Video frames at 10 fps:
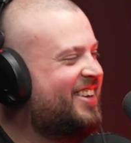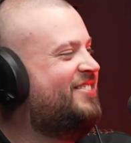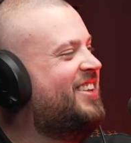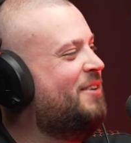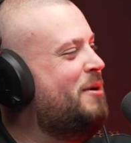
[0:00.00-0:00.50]

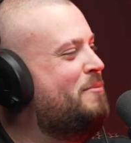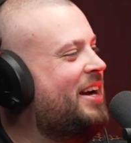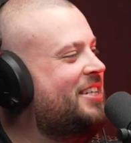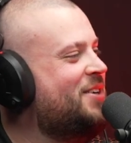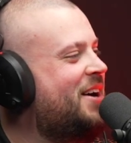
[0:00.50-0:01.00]
Like I went
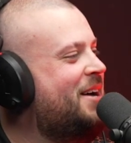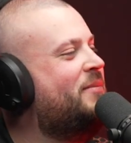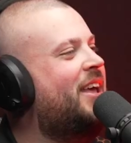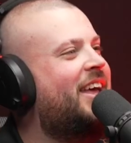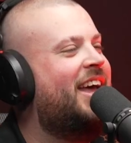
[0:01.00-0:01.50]
back in time.
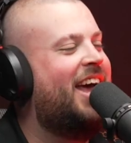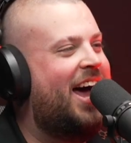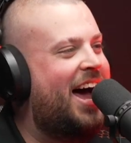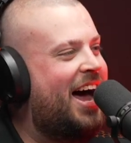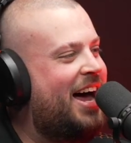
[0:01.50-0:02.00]

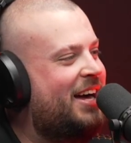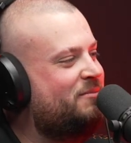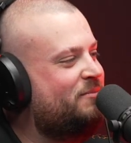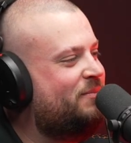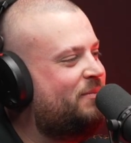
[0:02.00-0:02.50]

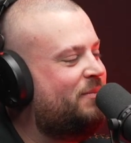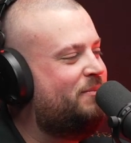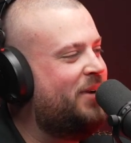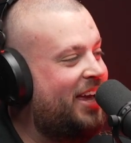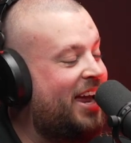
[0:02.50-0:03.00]

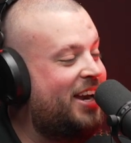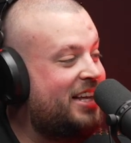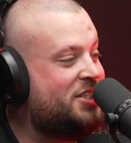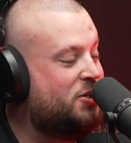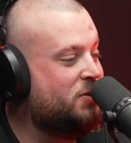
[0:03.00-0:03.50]
But yeah, no,
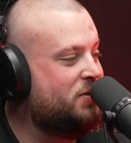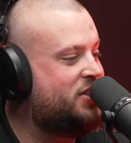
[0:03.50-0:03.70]
that's cool.